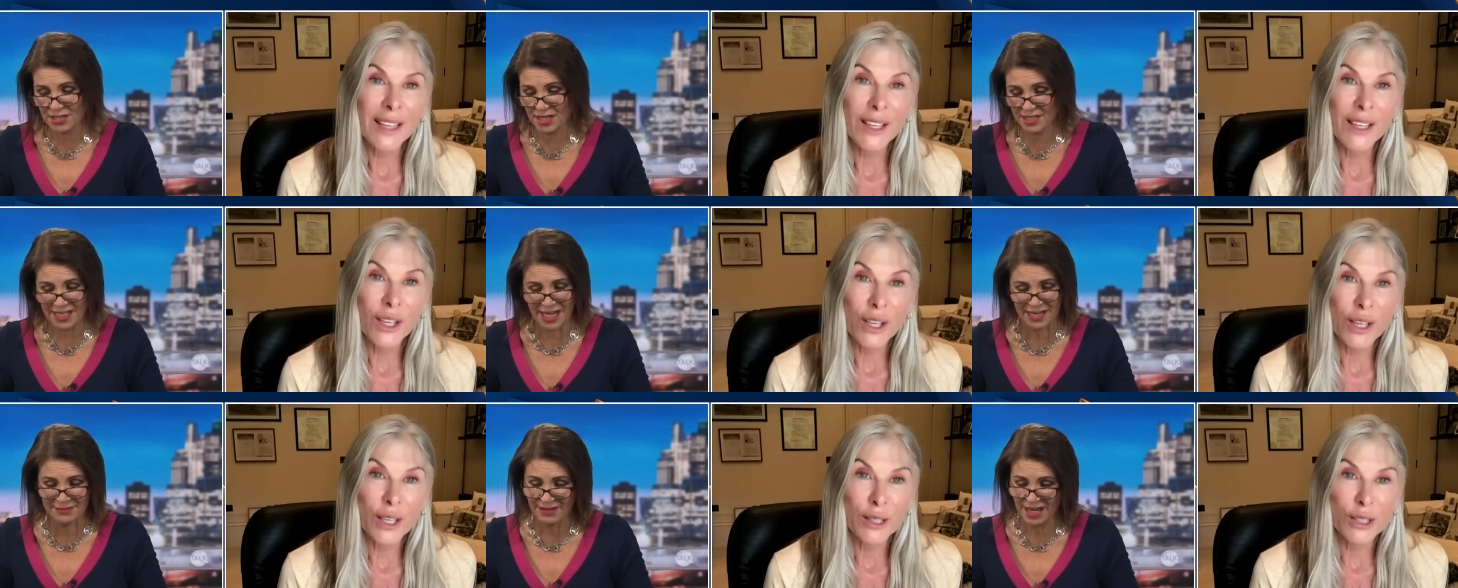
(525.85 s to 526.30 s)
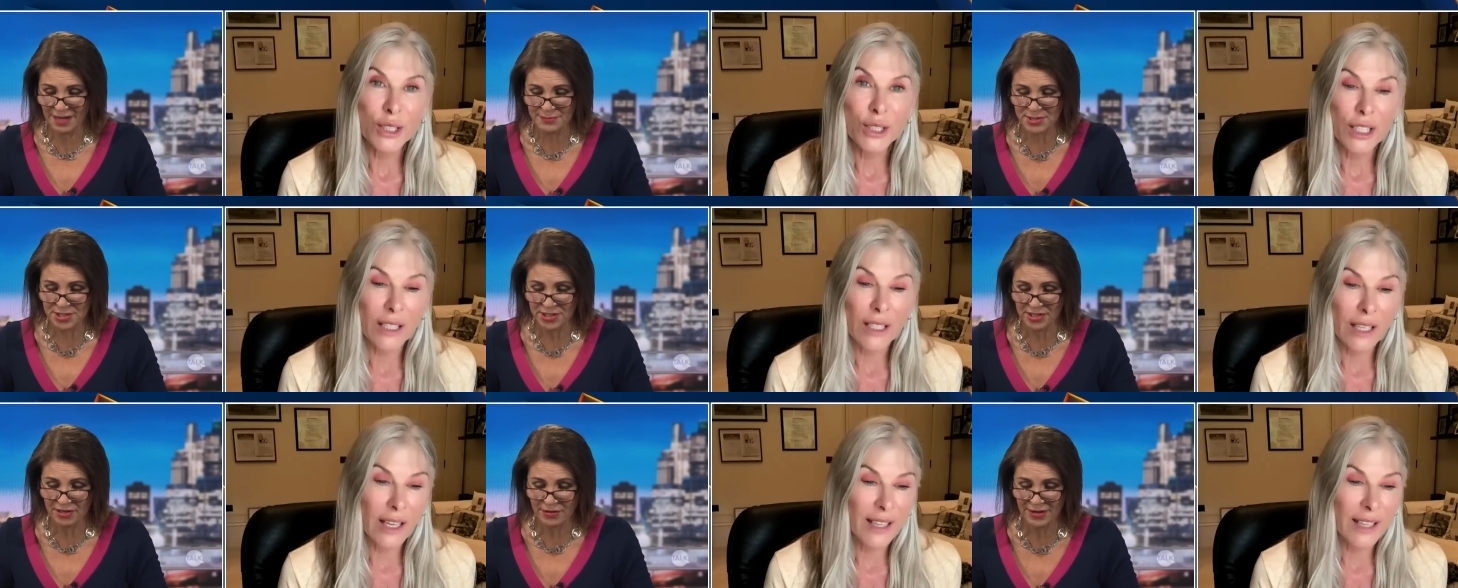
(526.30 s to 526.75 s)
Speaker 1: Again,
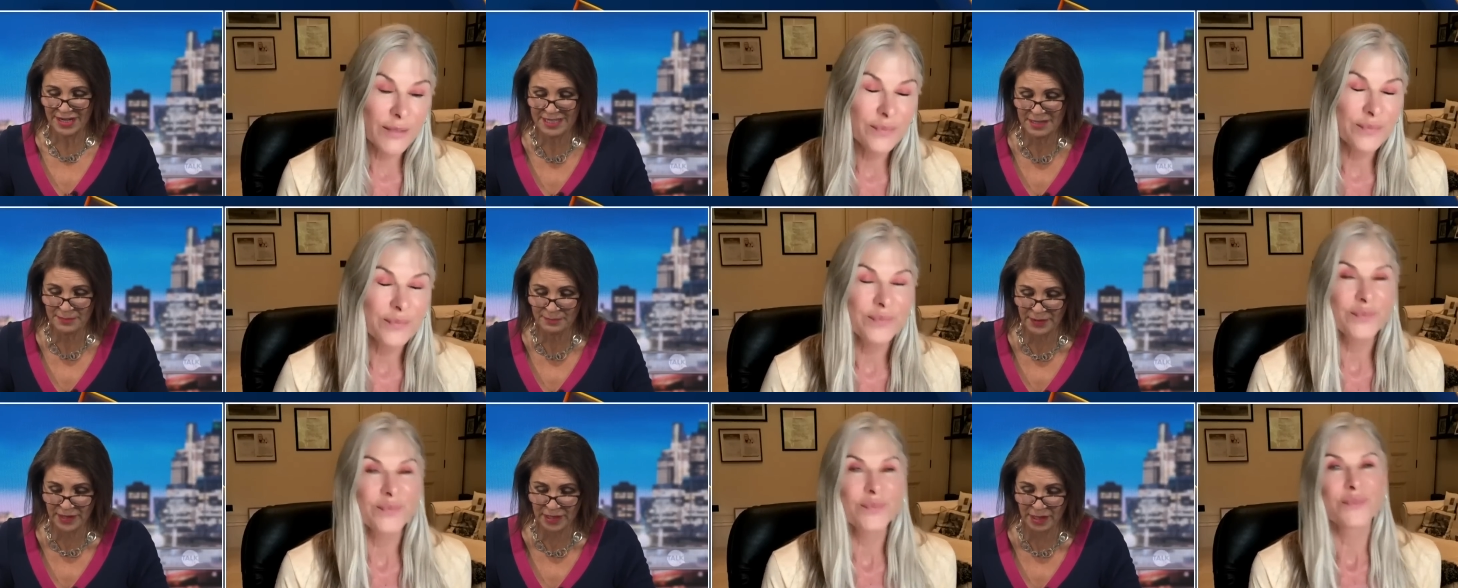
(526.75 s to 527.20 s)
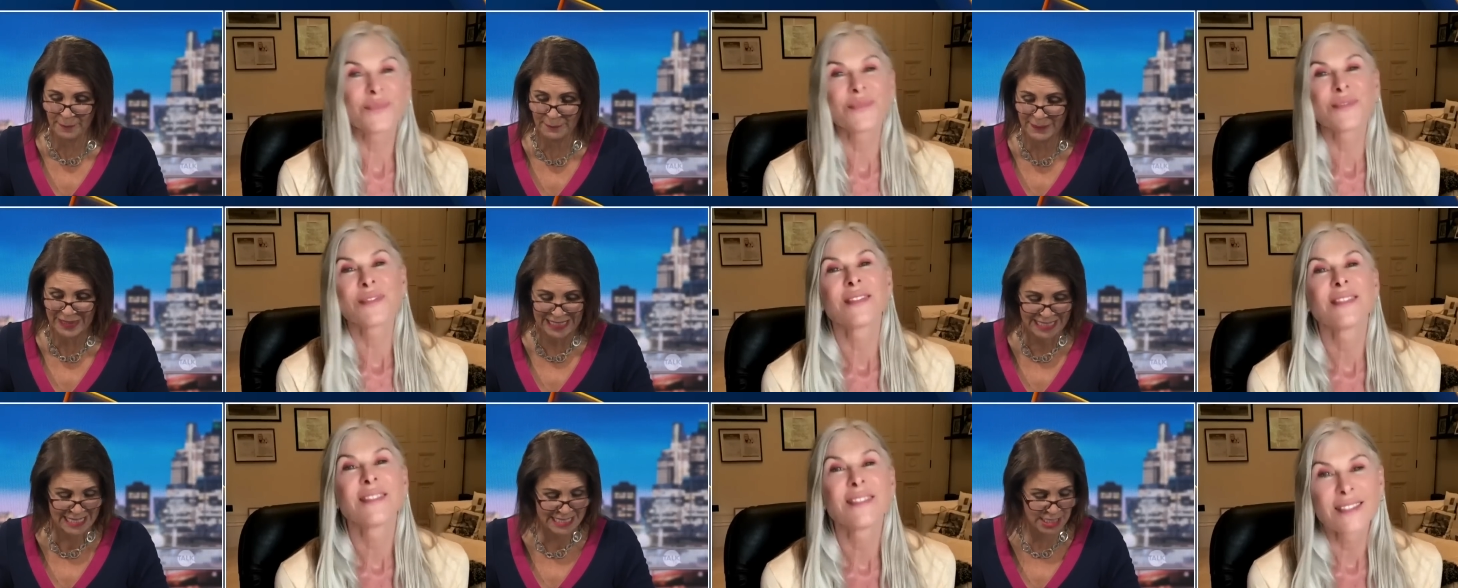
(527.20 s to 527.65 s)
absolute hero, Olympic
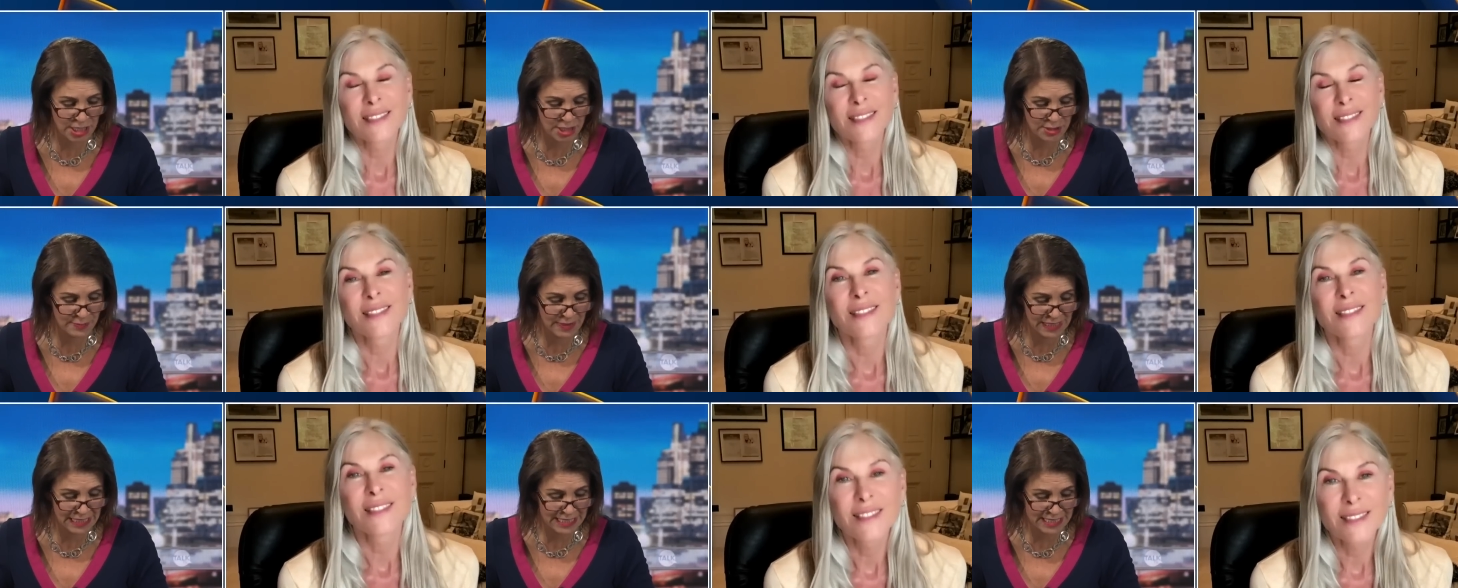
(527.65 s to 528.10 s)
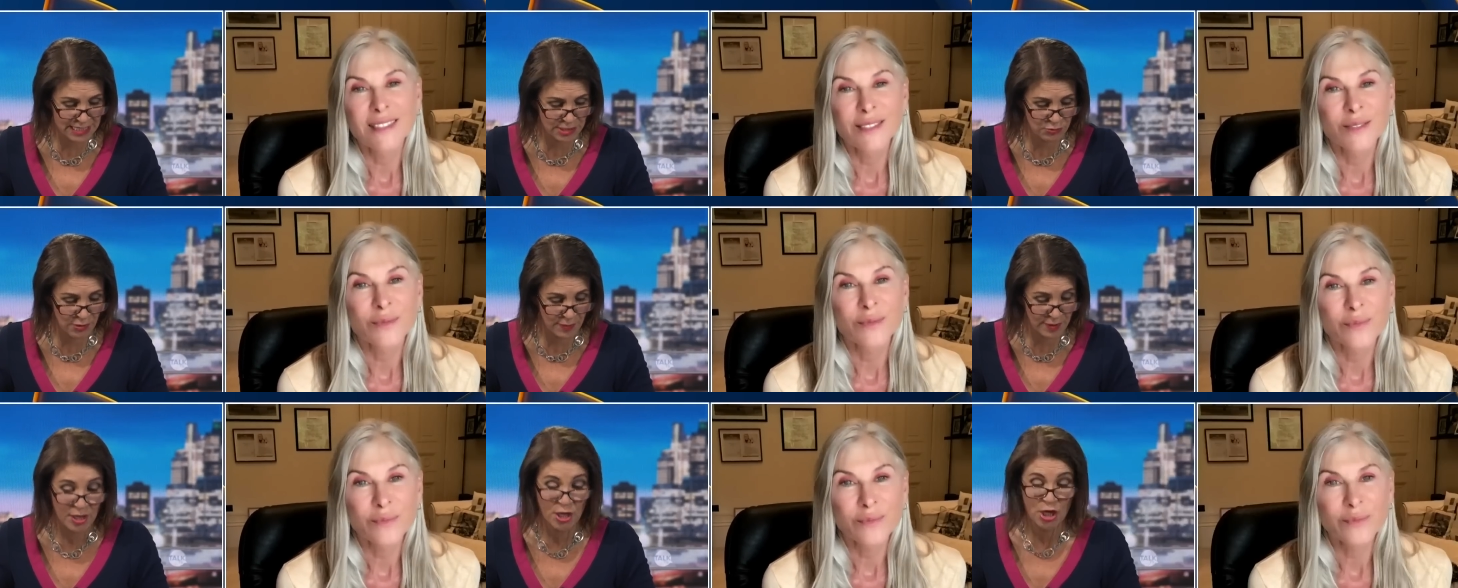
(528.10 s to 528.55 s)
medalist, medalist
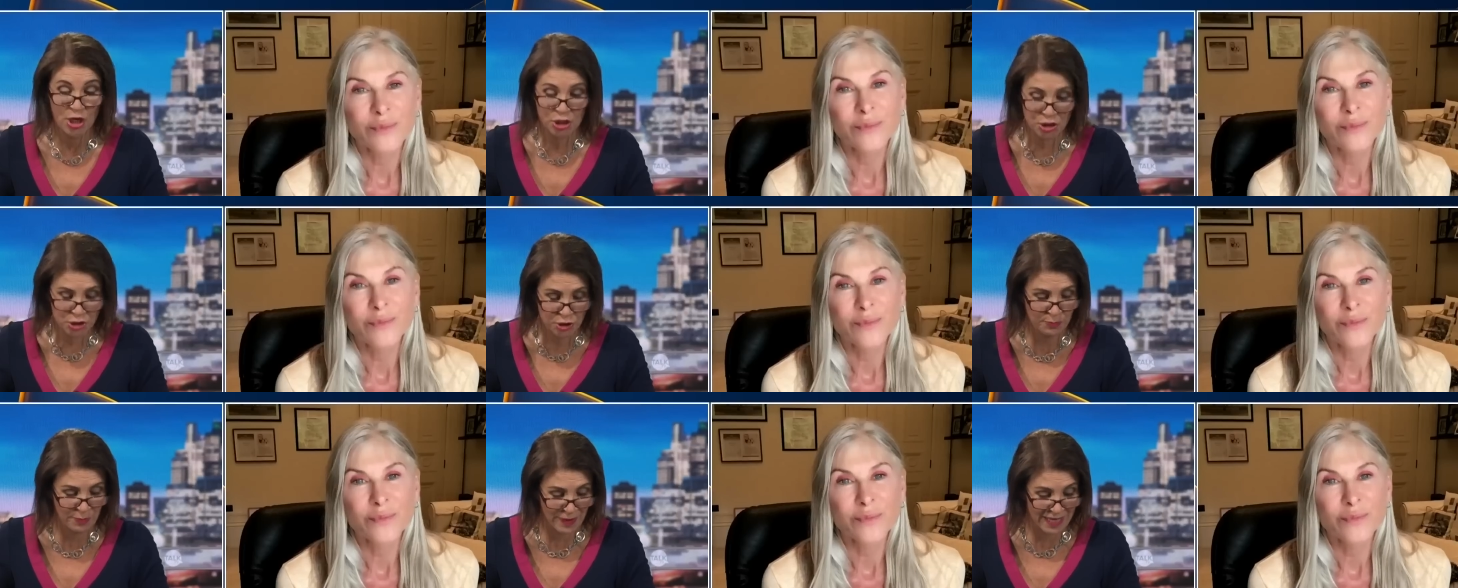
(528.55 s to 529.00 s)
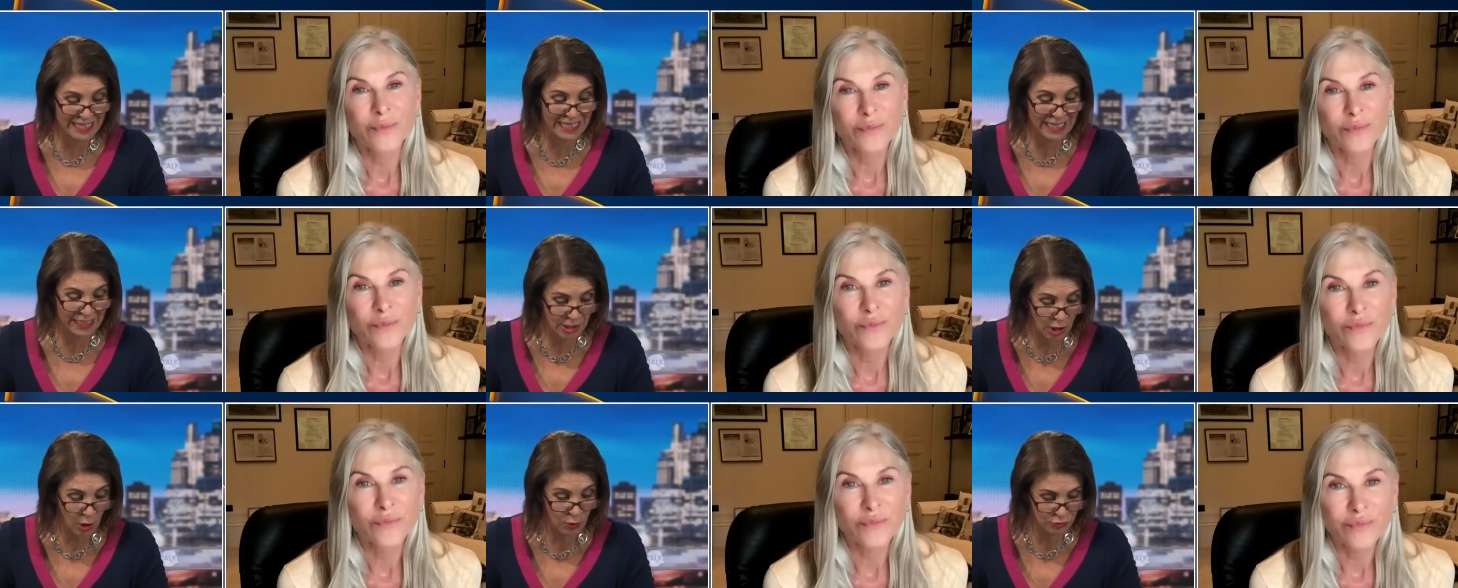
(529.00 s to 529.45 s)
swimmer, should be in a
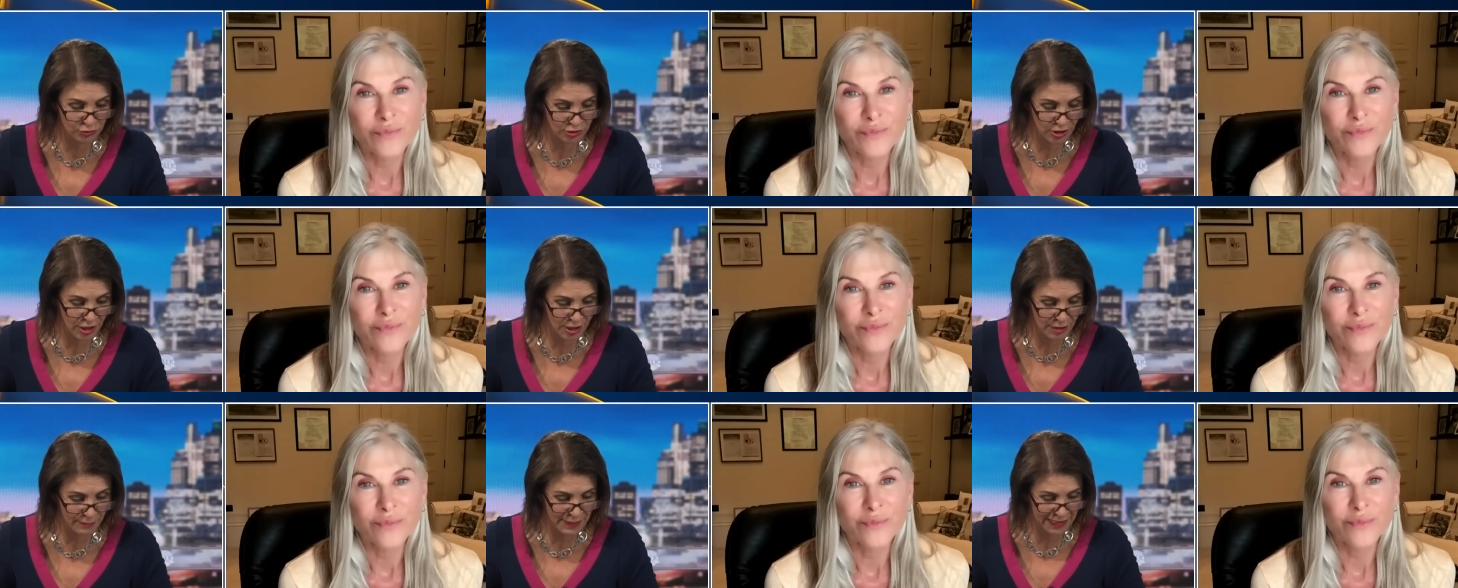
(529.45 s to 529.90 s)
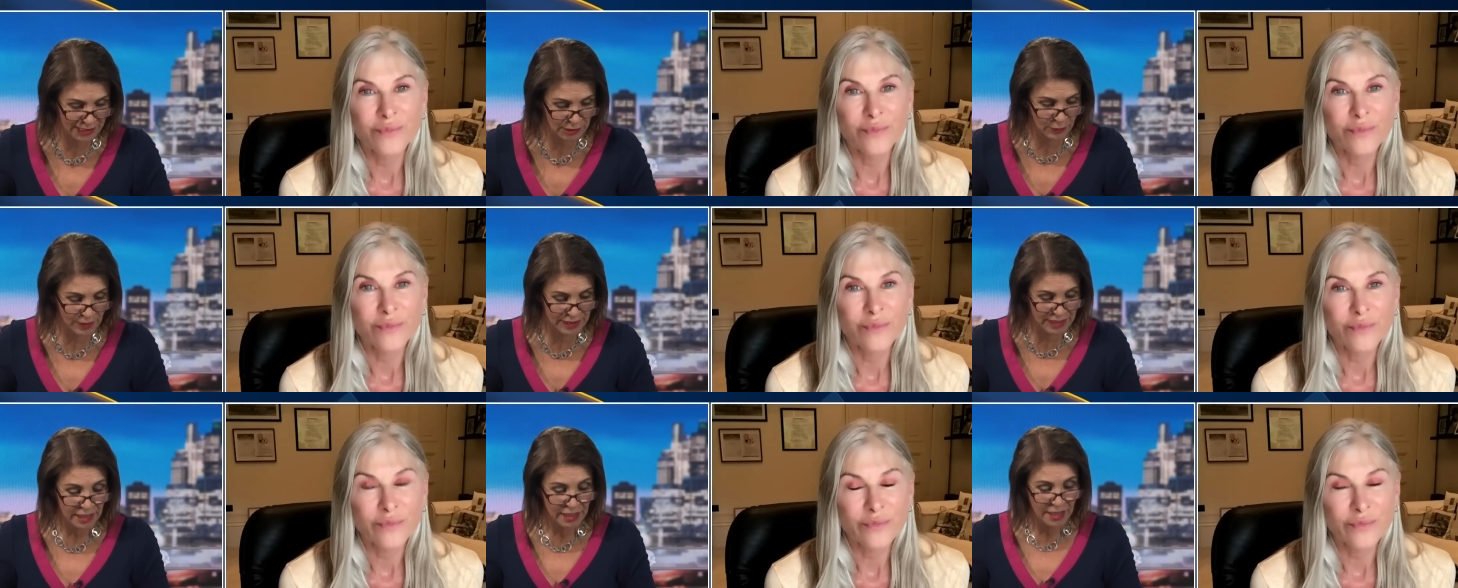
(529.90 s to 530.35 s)
gold uh, medal
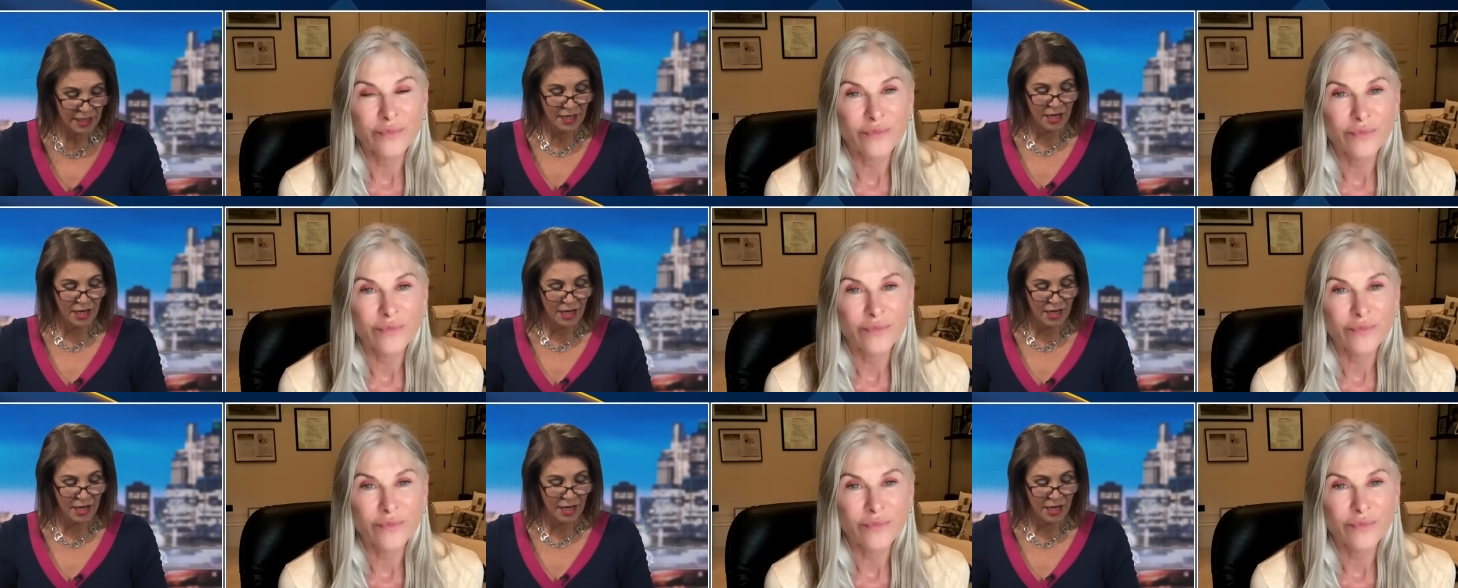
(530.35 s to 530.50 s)
winner.